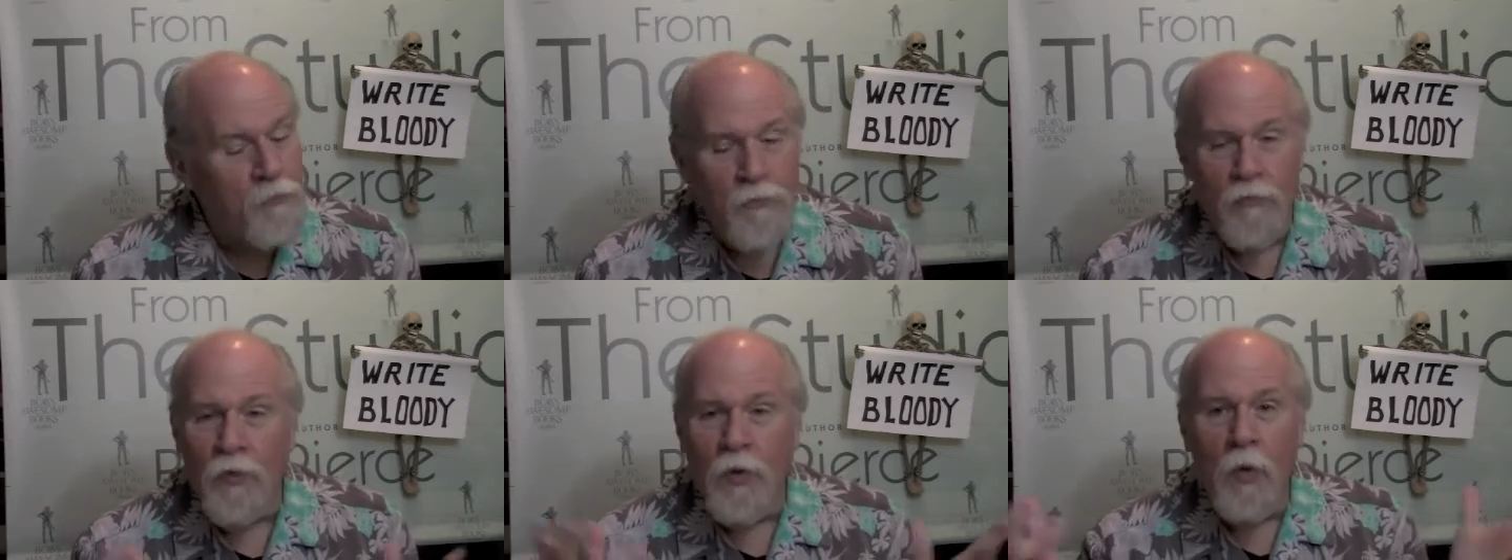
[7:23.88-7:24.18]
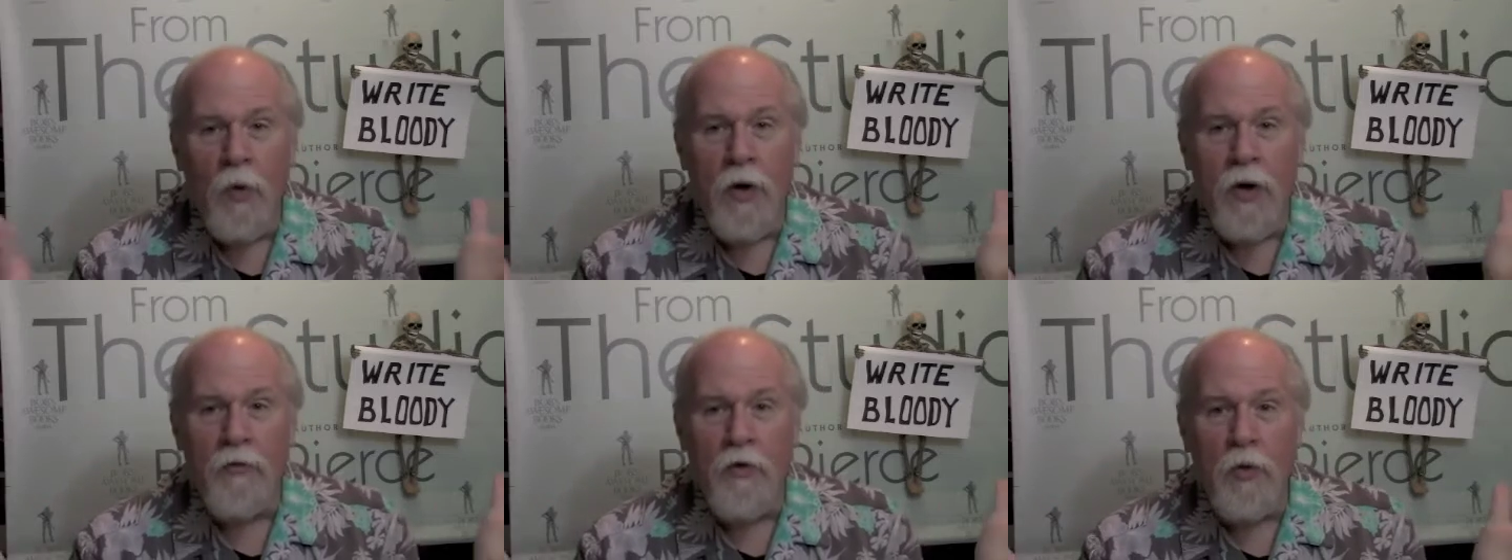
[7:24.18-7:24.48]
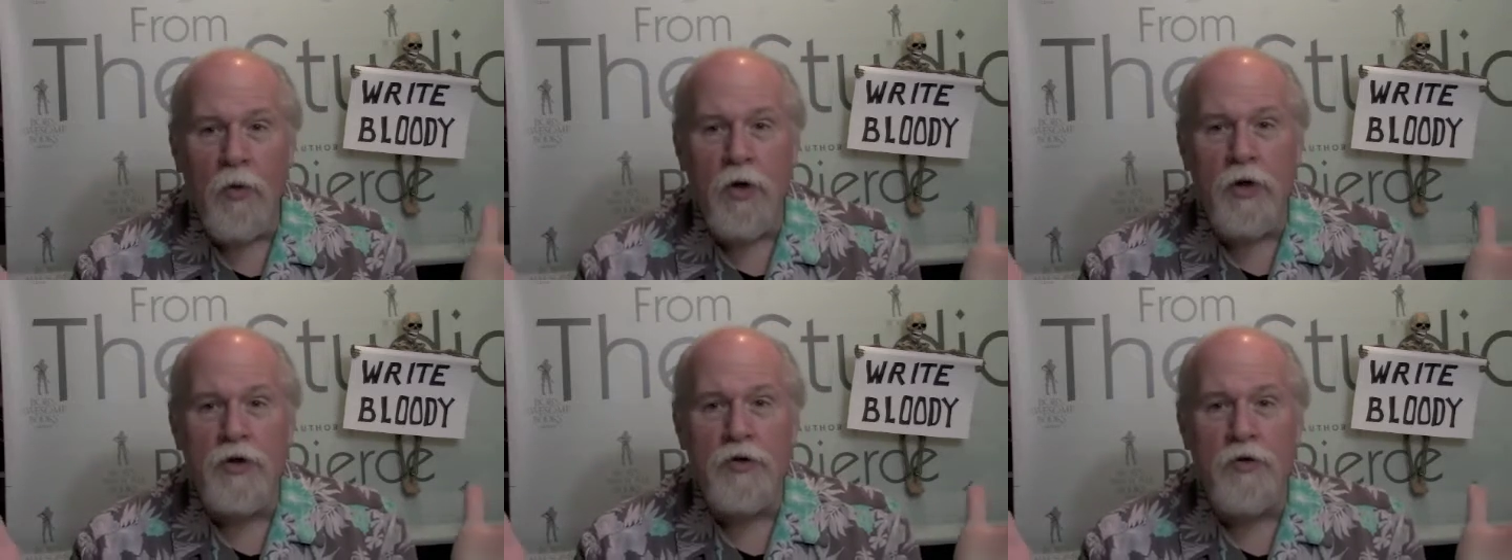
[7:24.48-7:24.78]

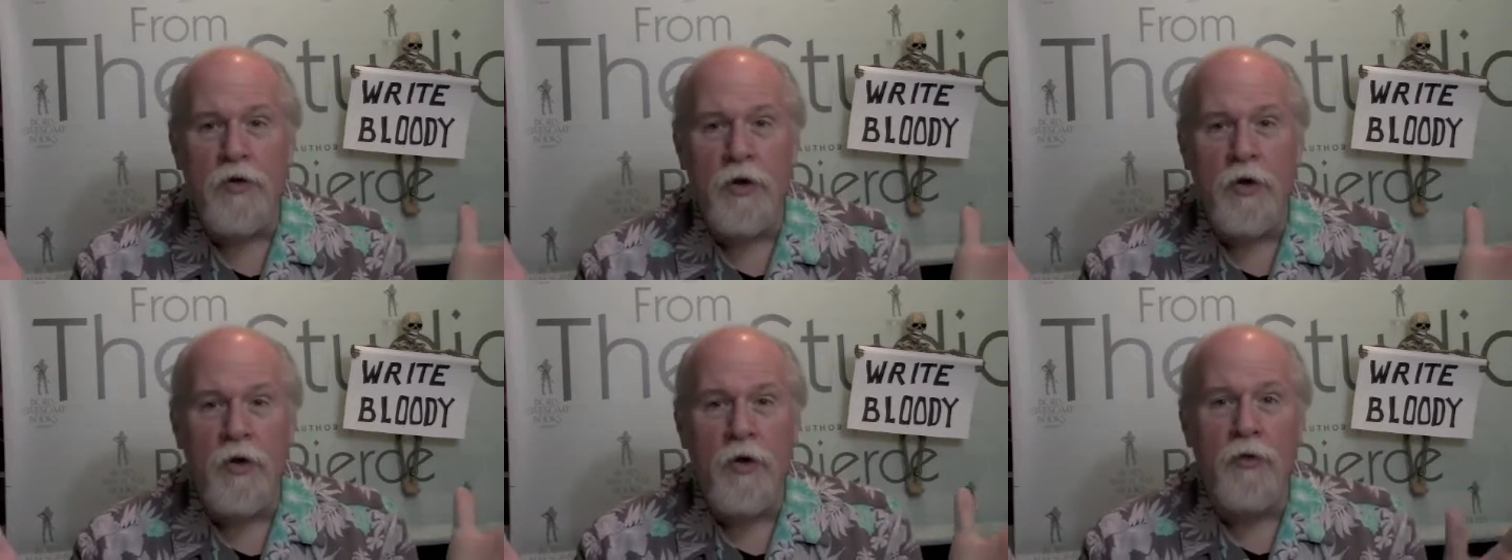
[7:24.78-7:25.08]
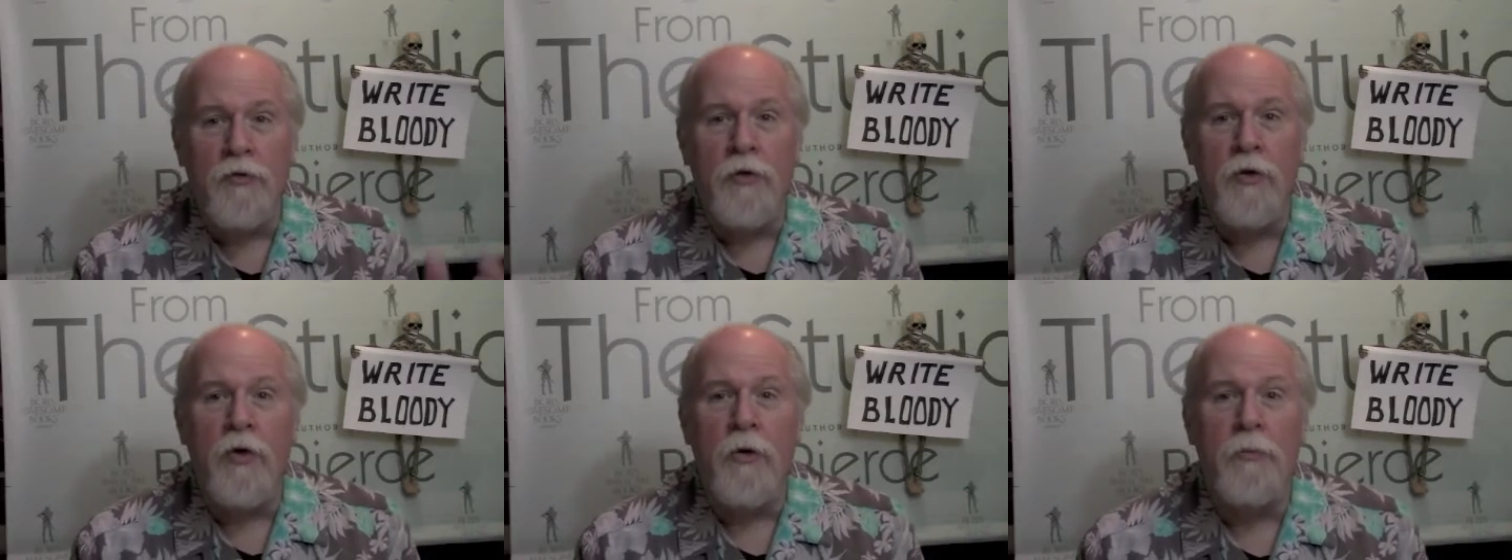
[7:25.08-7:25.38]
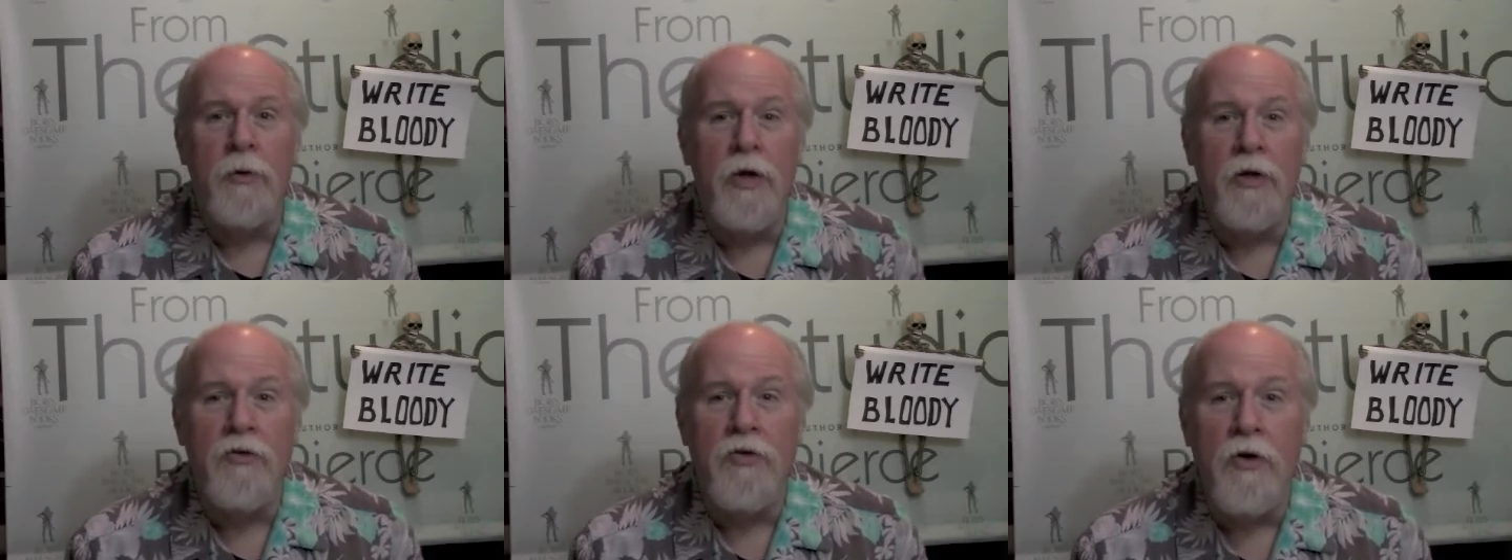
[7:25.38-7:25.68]
Whatever works for you, if you're a
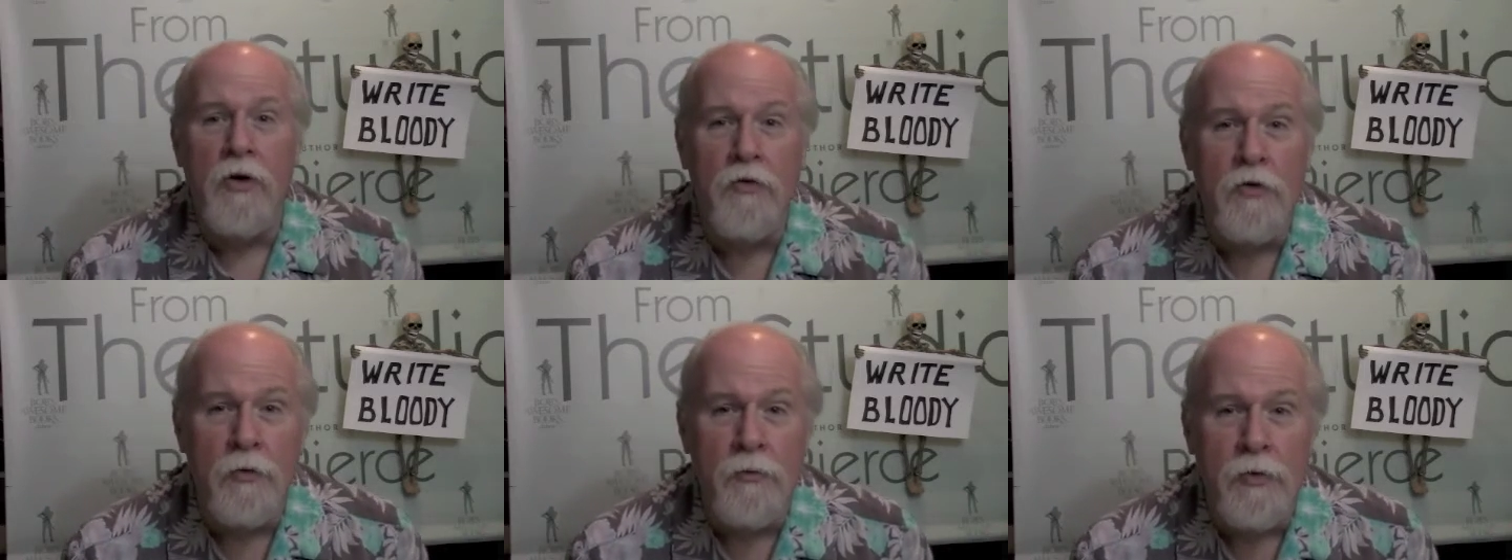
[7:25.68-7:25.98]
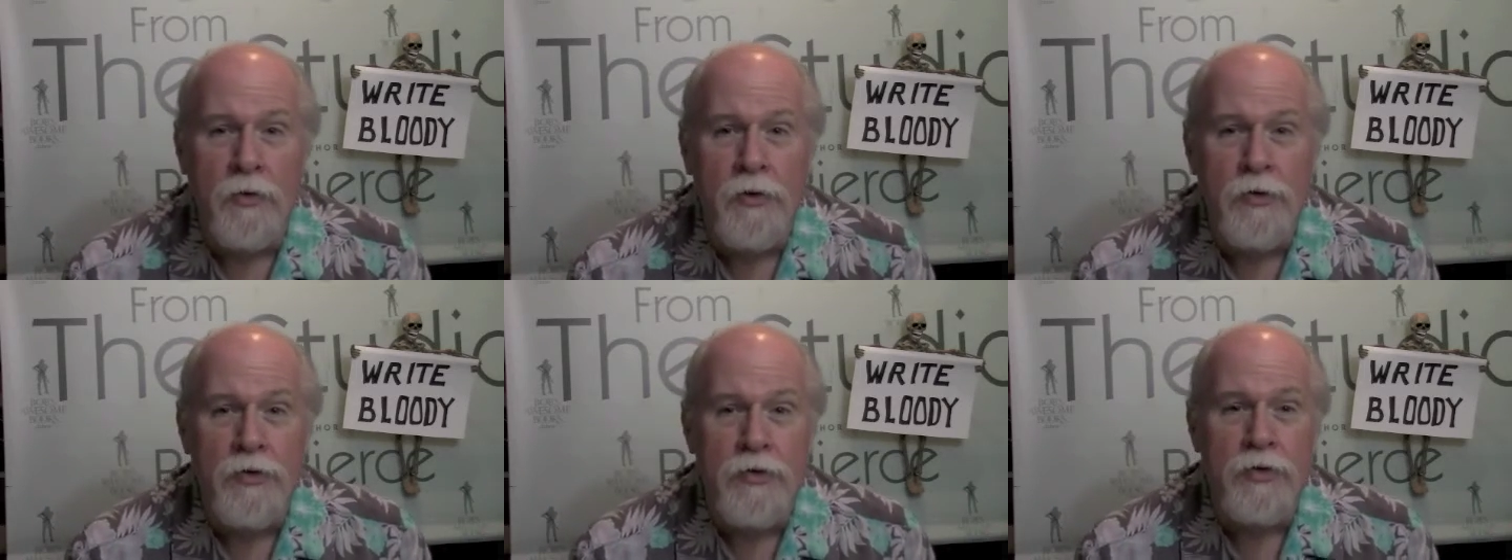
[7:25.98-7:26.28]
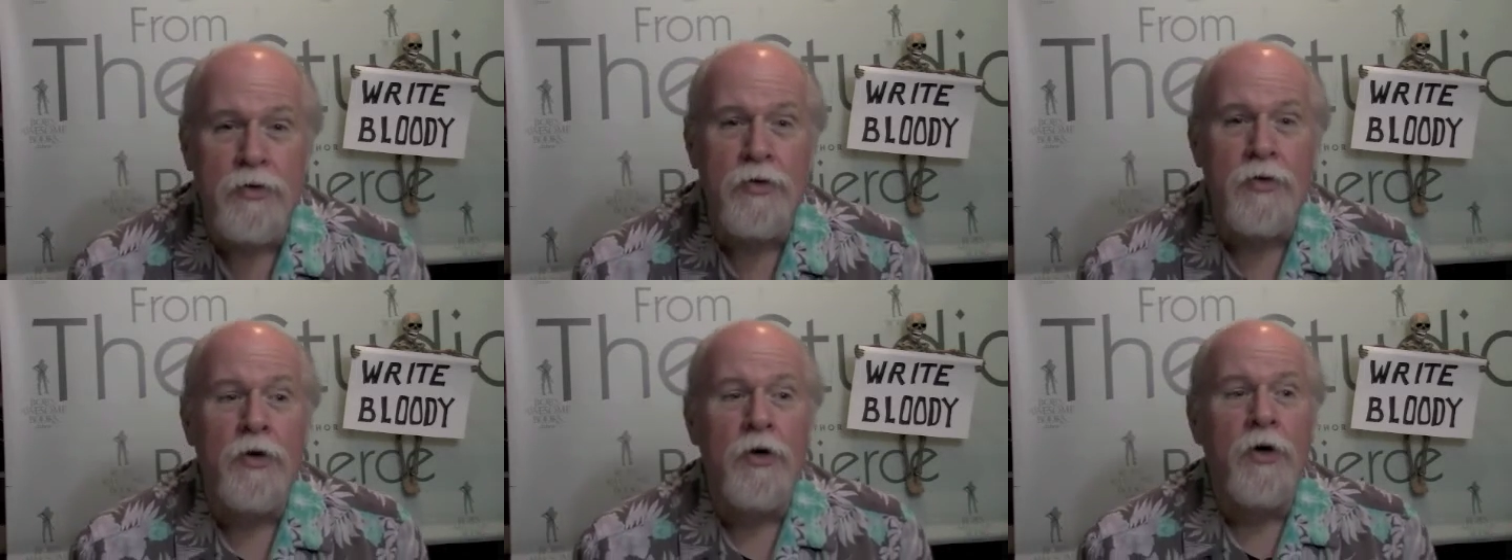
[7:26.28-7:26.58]
Beethoven
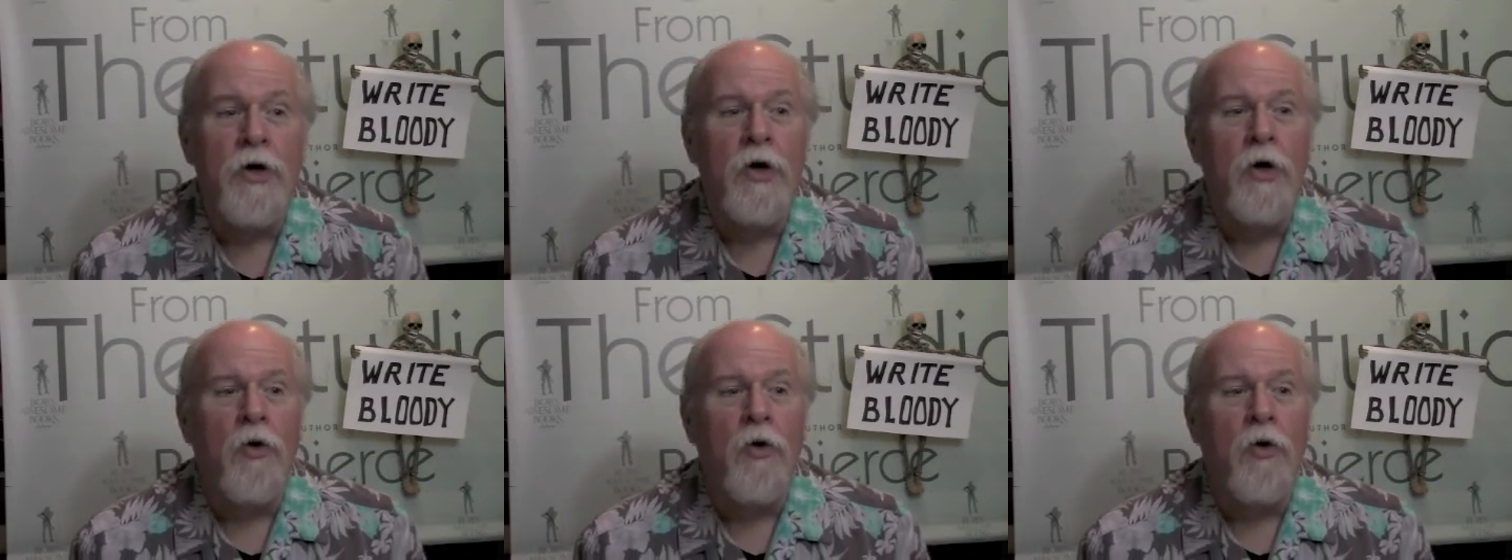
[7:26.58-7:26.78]
person,